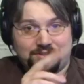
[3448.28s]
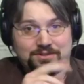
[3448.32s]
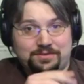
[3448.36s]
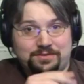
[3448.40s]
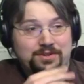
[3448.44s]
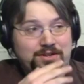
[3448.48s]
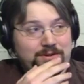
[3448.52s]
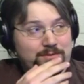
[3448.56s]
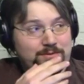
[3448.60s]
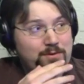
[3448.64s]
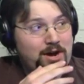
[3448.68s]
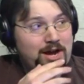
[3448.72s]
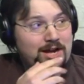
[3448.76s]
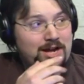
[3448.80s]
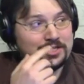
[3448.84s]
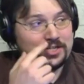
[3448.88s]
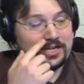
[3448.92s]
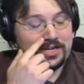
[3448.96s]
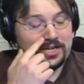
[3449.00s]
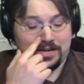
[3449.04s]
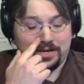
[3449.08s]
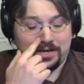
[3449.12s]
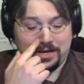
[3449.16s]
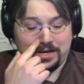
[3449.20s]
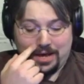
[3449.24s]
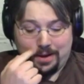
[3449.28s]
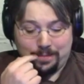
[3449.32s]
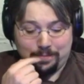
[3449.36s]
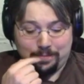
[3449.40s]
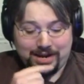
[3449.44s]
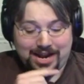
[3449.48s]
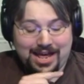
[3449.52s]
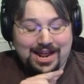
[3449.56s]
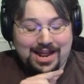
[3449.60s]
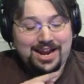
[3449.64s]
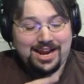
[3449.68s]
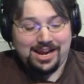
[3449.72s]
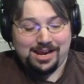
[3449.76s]
to rewatch it,
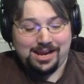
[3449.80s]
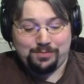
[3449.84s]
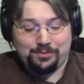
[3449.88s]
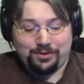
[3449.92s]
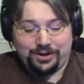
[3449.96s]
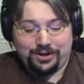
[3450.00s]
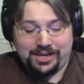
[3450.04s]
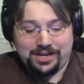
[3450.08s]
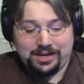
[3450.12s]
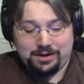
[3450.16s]
but at any point